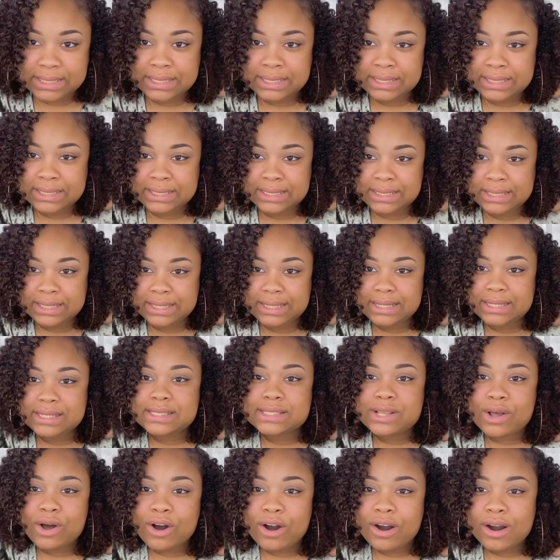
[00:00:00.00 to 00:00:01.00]
these
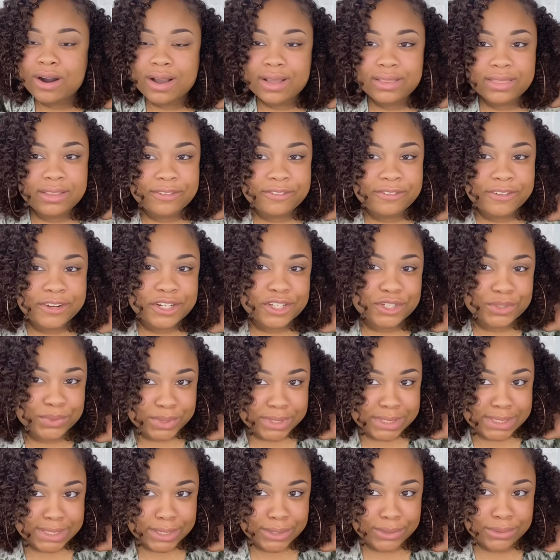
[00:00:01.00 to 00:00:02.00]
are the finished
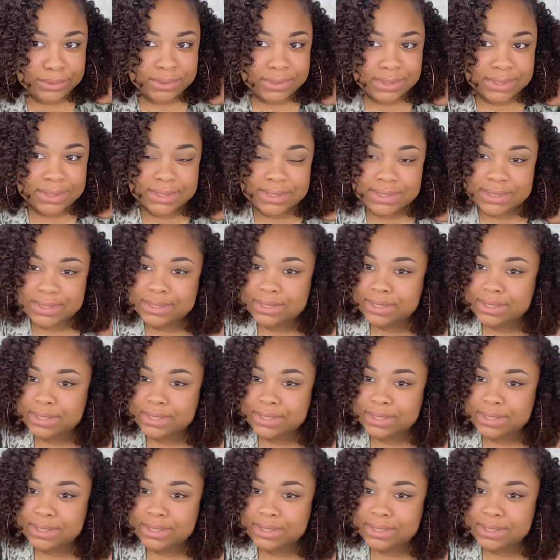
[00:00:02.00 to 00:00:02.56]
results.